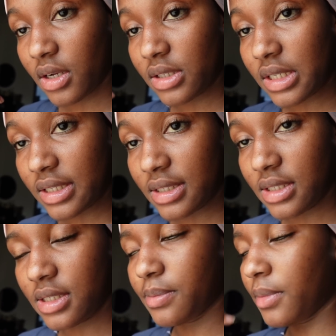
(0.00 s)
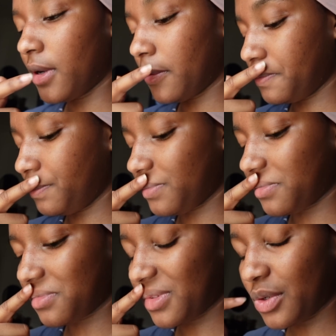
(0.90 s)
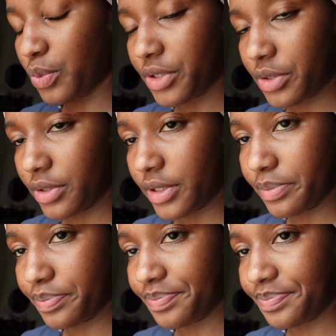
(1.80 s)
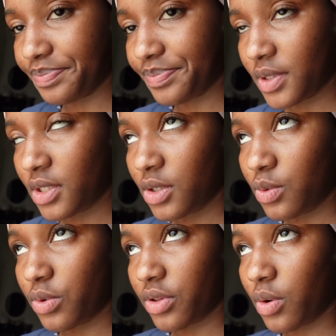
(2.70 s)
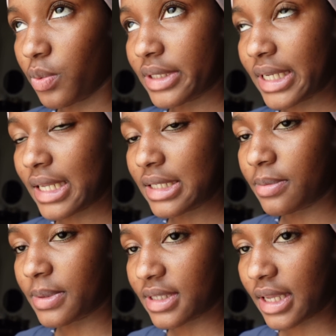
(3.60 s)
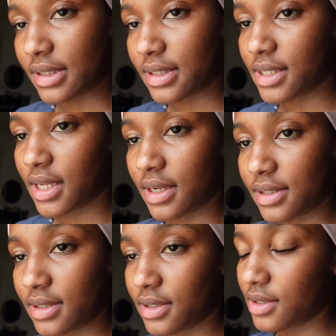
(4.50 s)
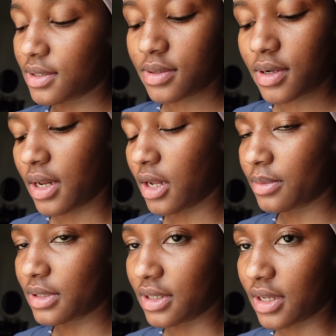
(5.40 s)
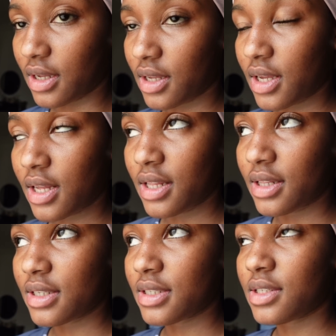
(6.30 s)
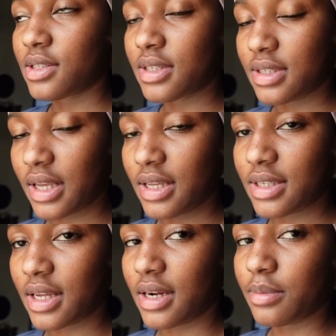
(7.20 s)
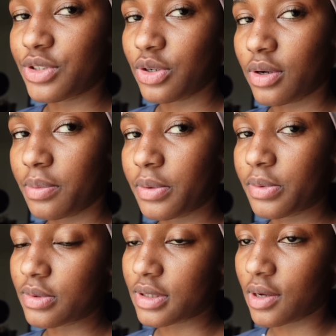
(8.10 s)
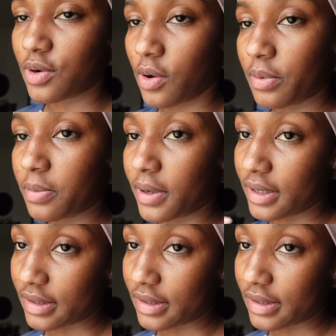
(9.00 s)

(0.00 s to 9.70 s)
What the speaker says: lists, but it'll be good. We're done with 80%, and alhamdulillah, this is the 6th, and I'm sure people start coming by